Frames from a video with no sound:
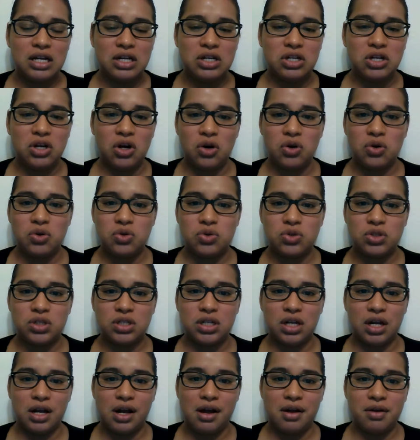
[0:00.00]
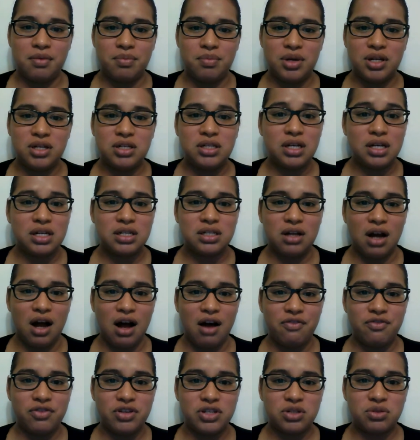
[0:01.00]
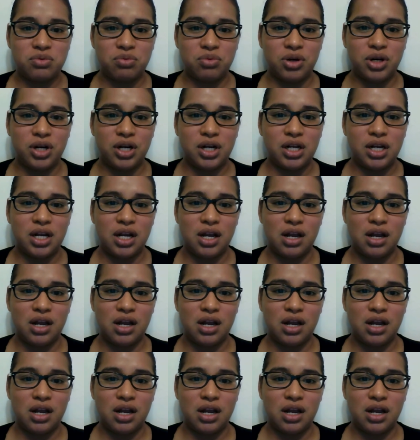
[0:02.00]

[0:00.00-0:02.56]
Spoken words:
goes and does office work